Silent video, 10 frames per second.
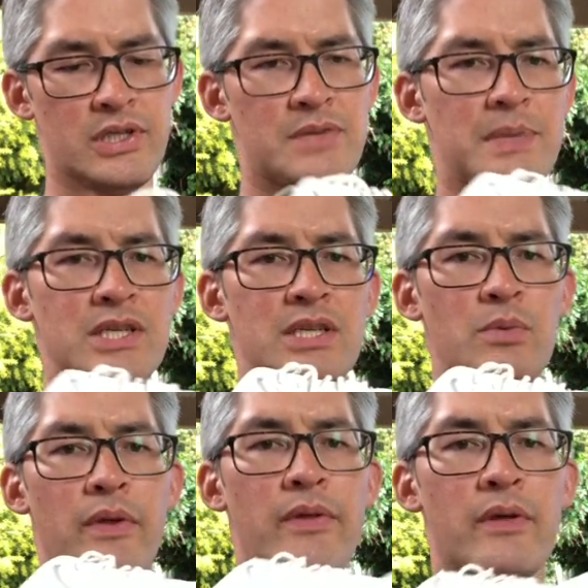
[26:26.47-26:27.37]
especially
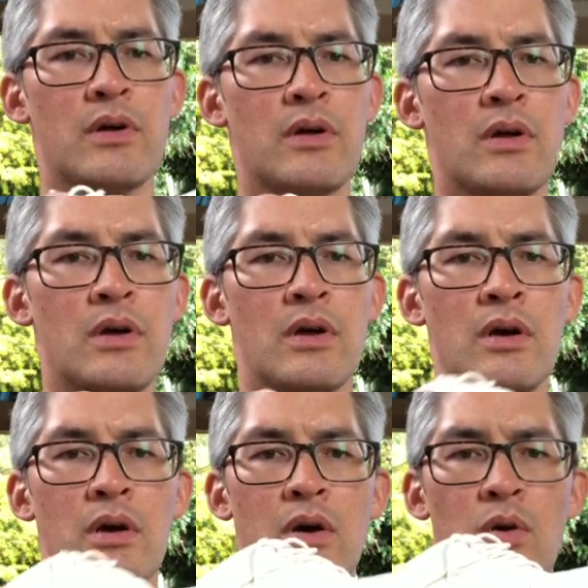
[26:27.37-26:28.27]
with
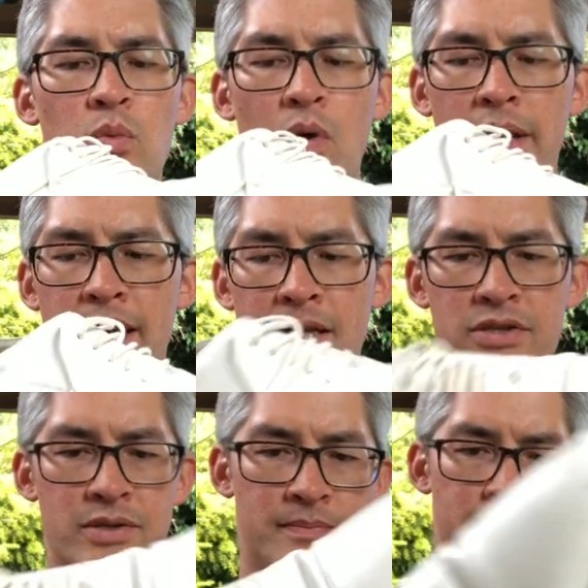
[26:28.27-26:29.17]
white
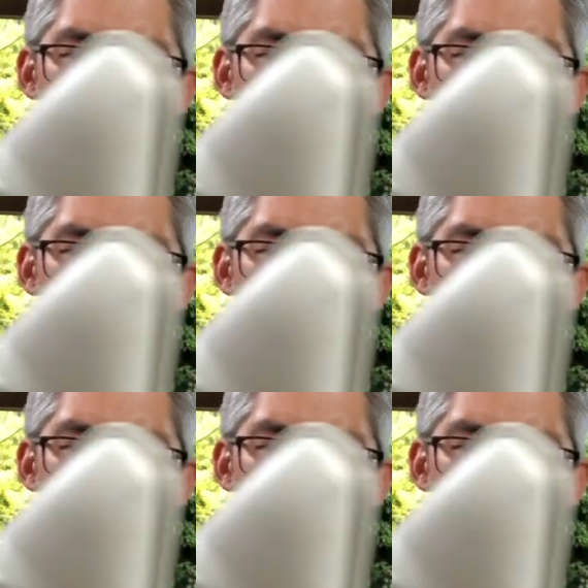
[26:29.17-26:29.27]
edge.